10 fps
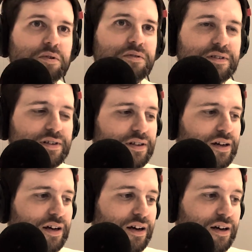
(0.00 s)
Yeah.
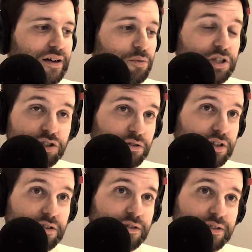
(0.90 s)
Would it shock
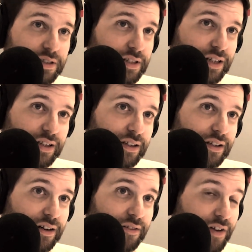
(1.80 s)
you to say
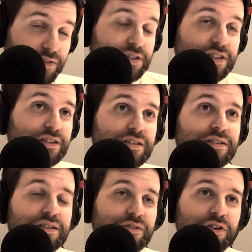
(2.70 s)
that I've never seen
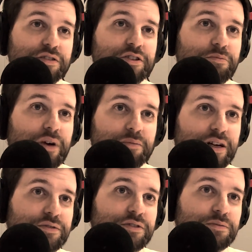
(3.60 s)
the first two Mad
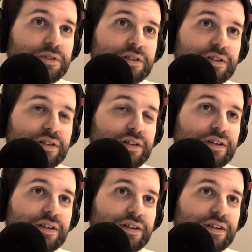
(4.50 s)
Max films? I